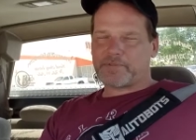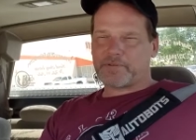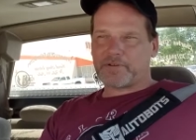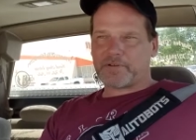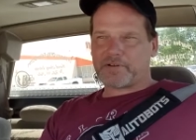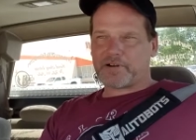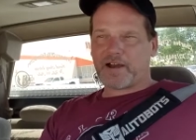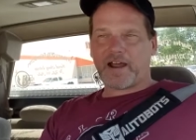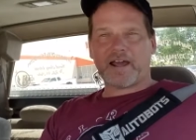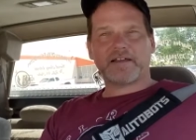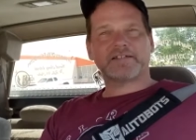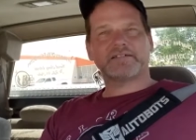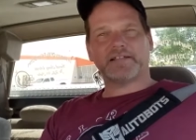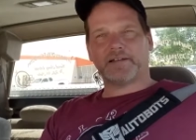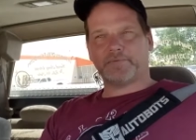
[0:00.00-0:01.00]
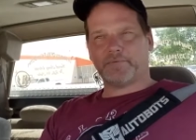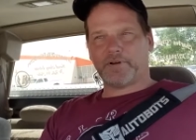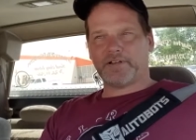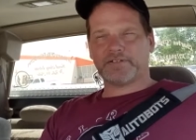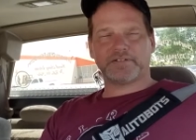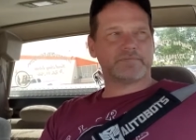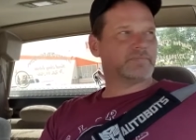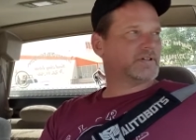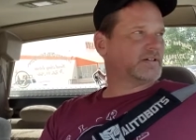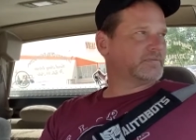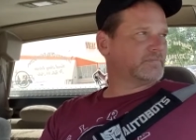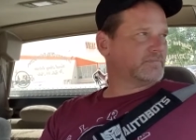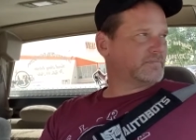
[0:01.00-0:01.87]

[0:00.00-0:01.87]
through the cracks that wasn't, but